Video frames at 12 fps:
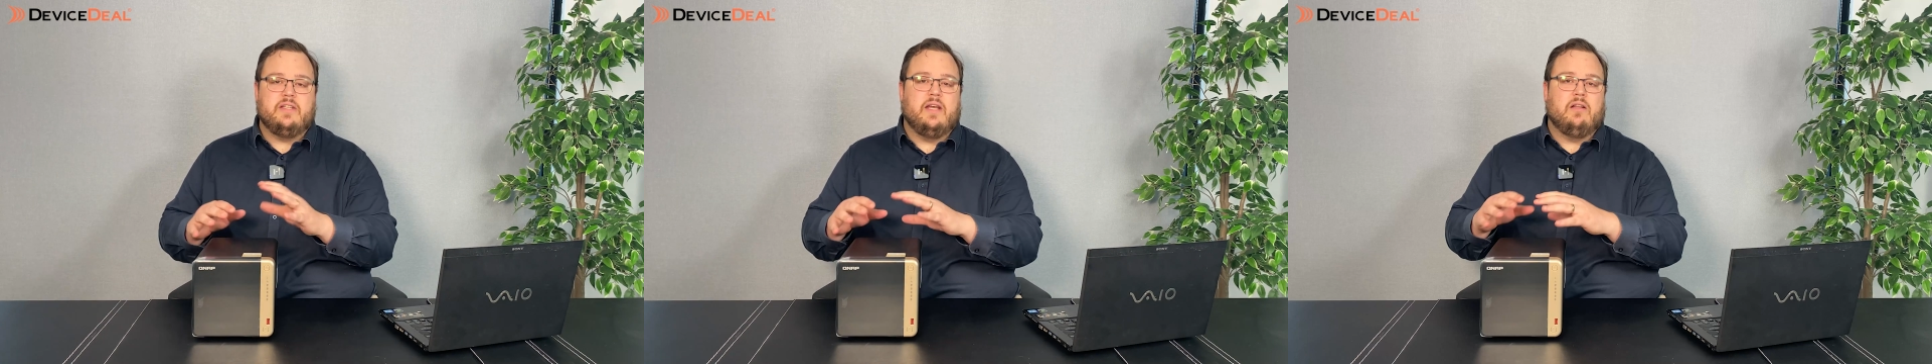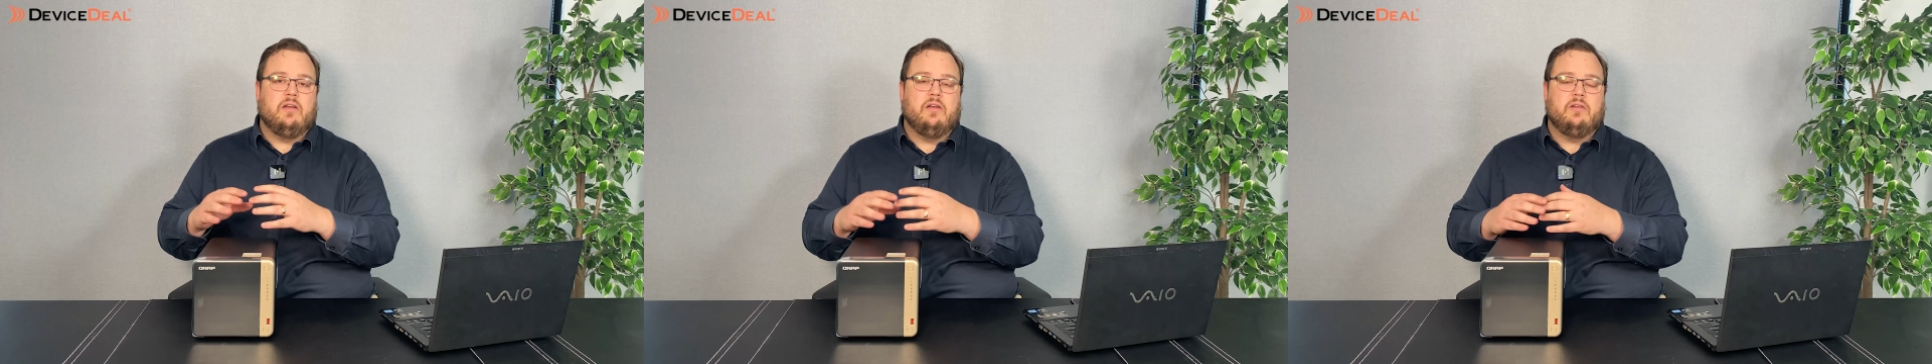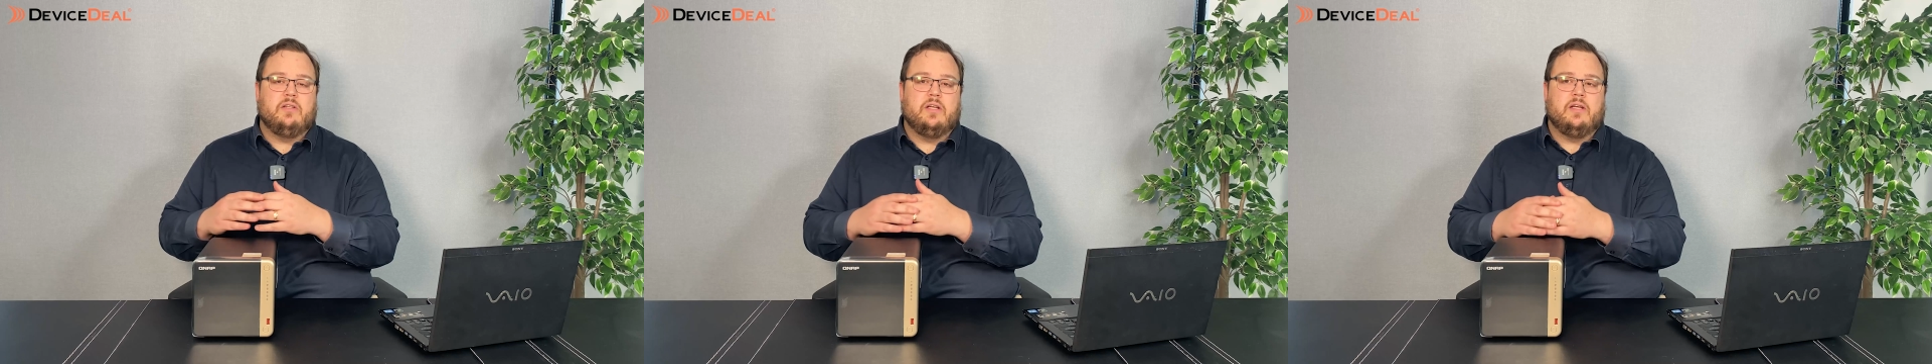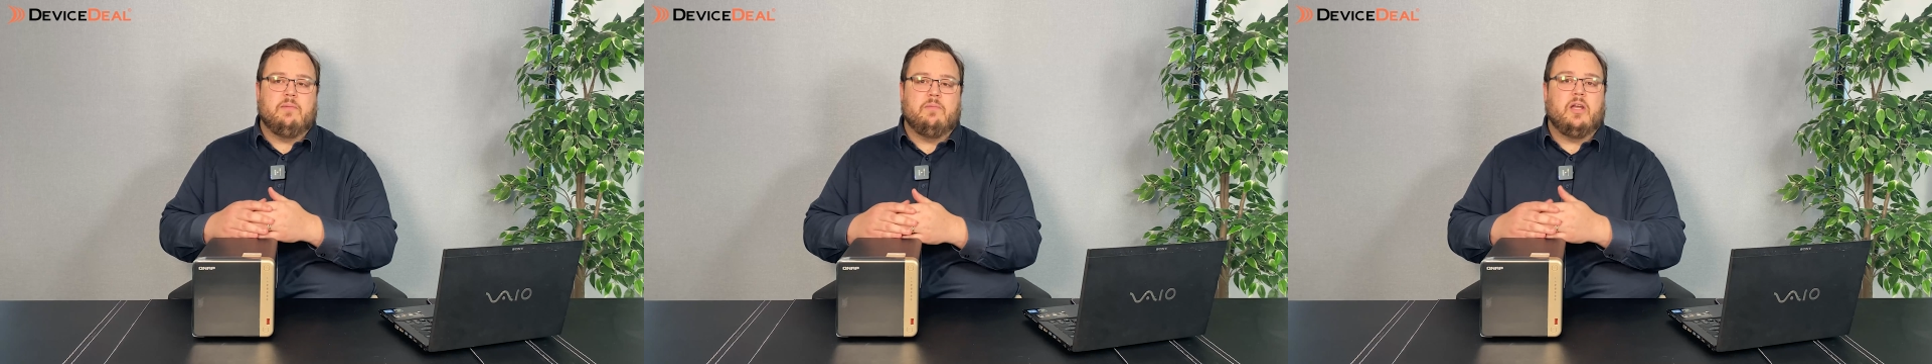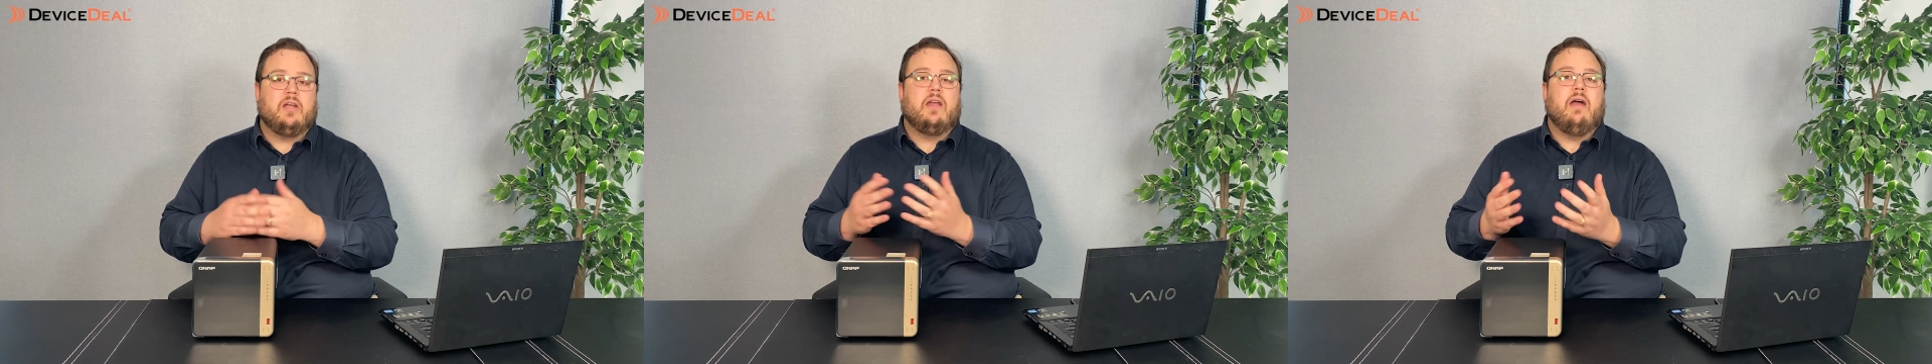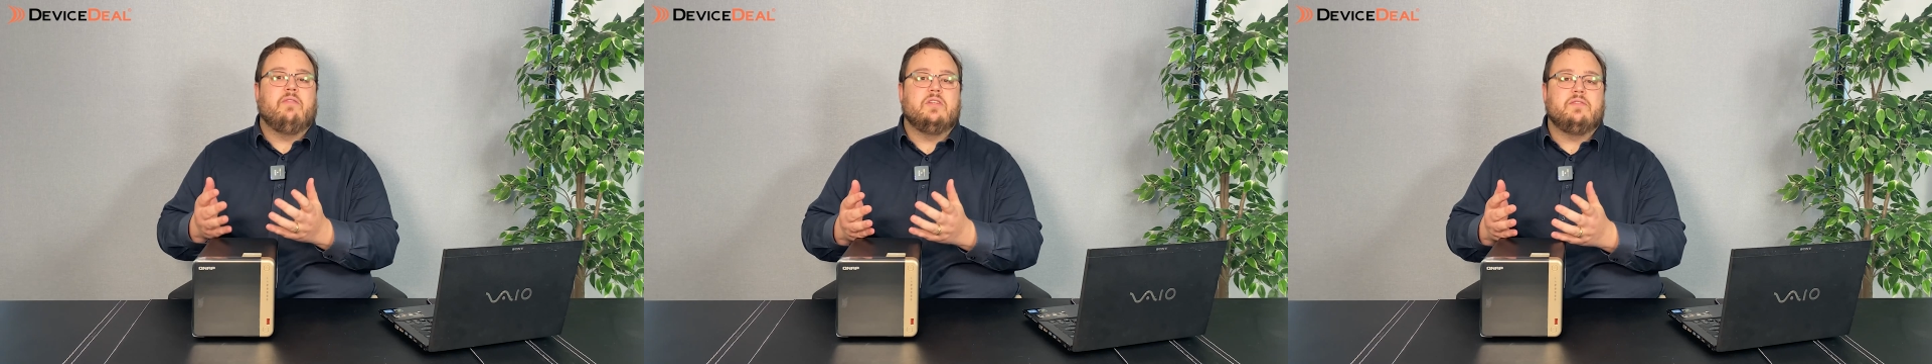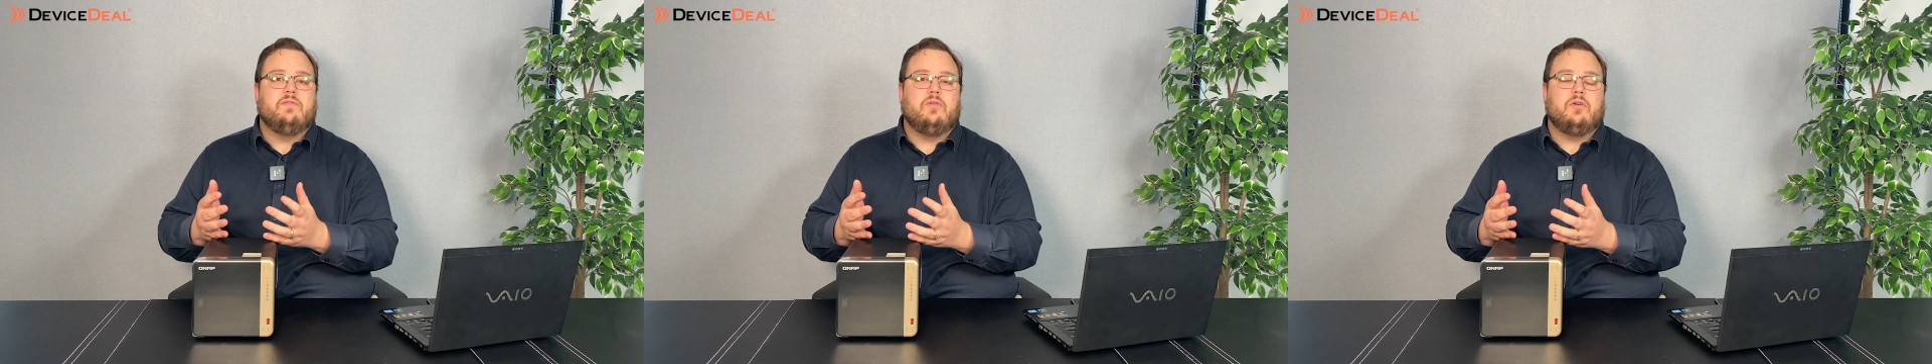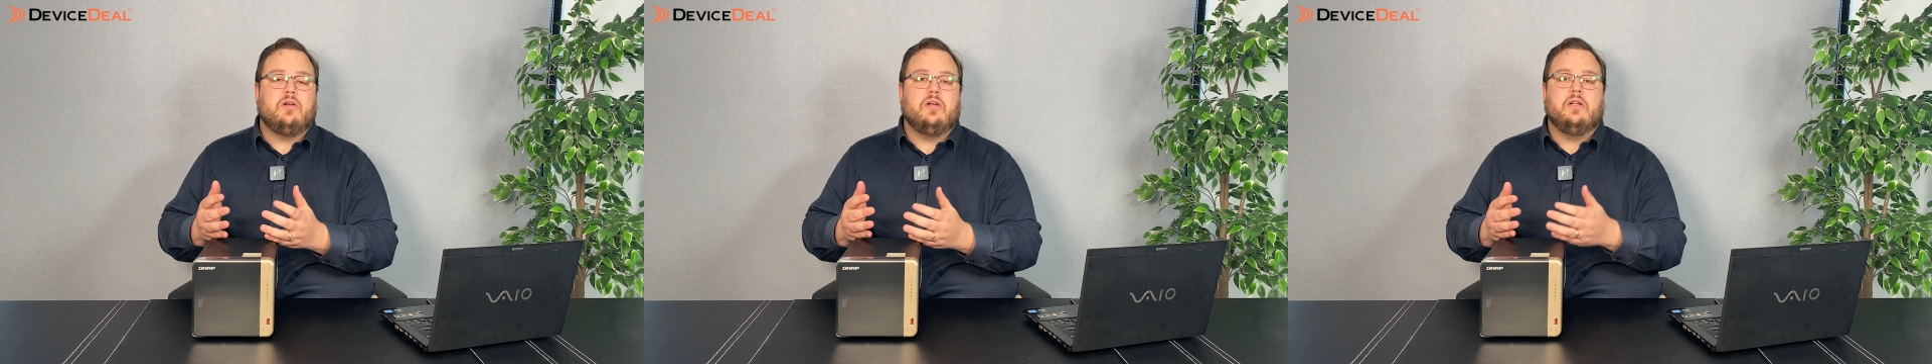download like covers
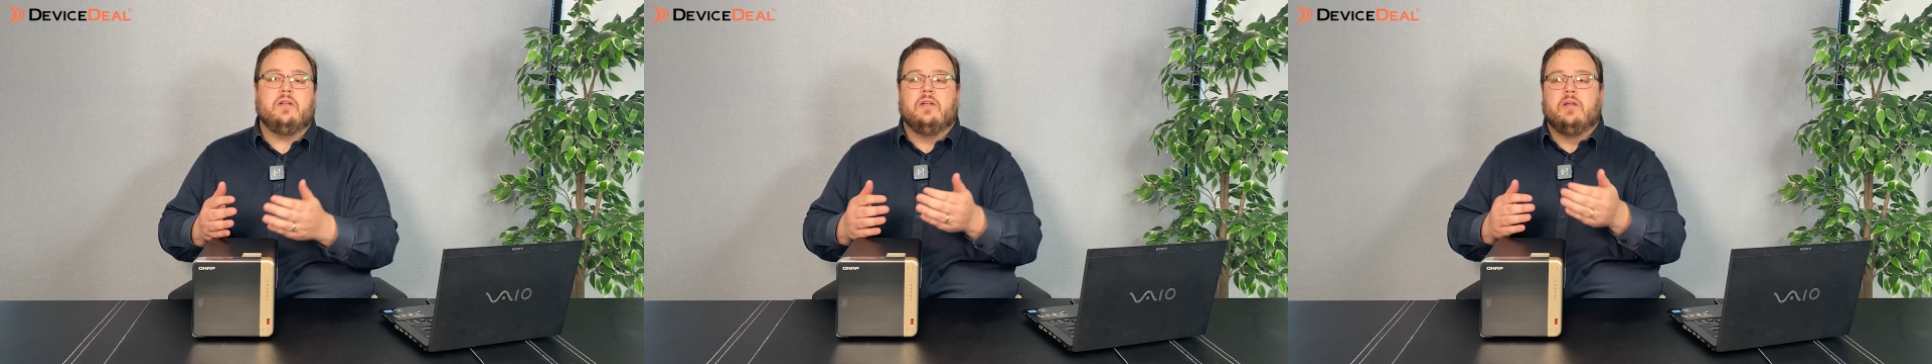for it,